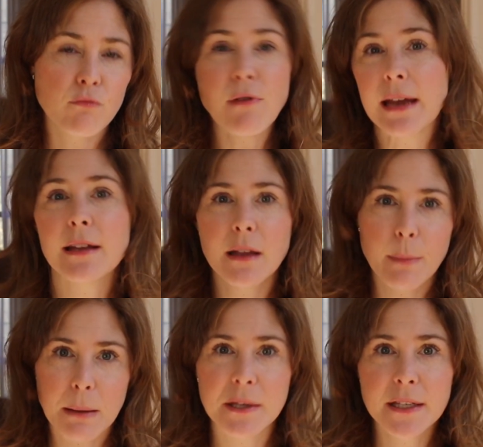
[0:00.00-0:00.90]
regular
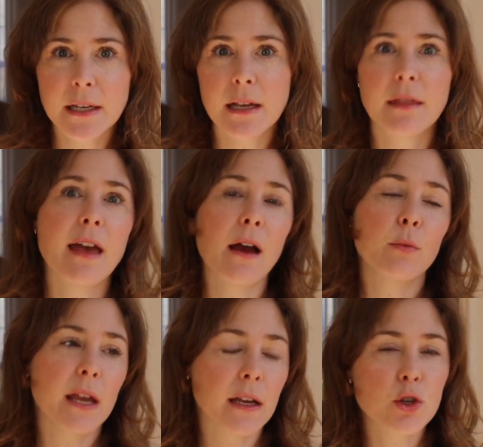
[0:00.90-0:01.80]
babysitter that
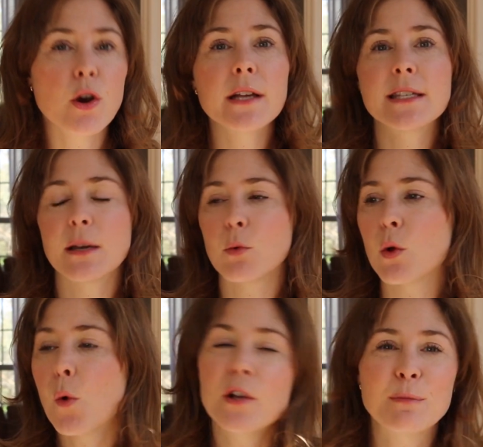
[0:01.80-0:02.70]
we can trust and will
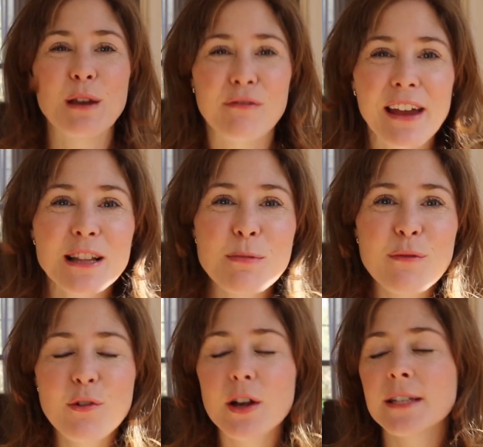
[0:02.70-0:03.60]
always be available
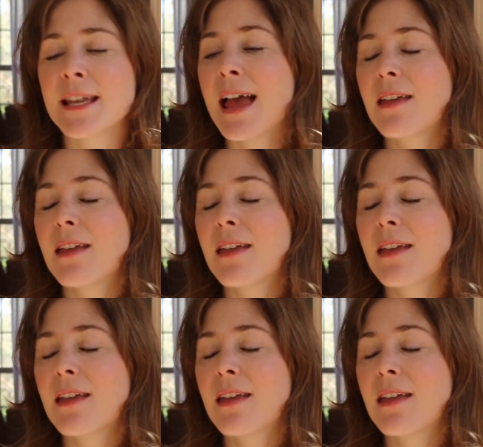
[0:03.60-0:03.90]
for us.